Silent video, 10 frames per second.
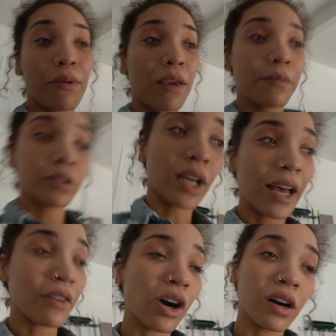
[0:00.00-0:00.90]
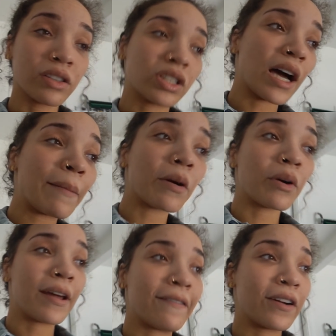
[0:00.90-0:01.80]
people have a hard job or
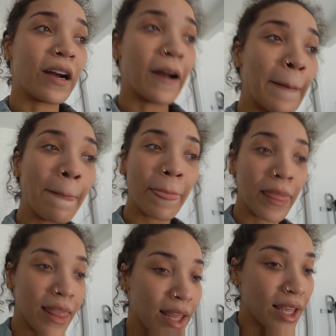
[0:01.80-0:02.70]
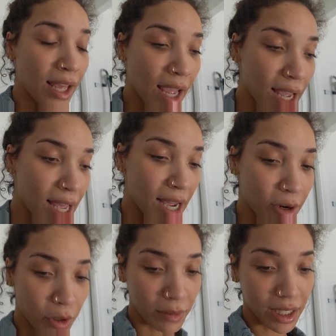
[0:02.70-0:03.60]
whatever, and I
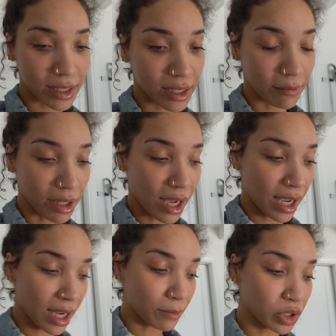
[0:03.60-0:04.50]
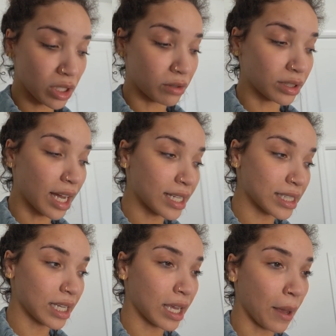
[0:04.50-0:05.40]
don't wanna make it seem like I'm
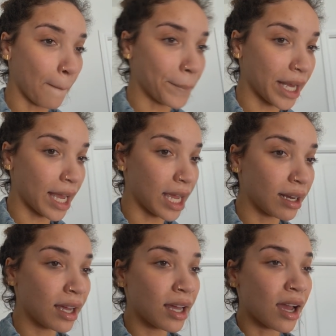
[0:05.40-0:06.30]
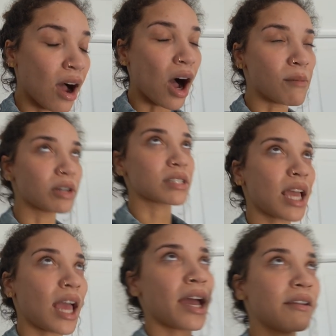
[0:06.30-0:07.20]
generalizing, but Almost
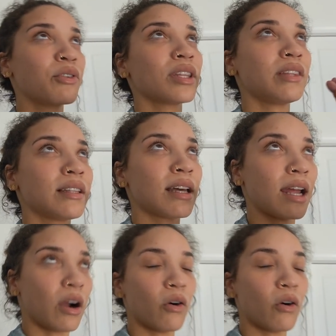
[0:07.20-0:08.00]
everything that I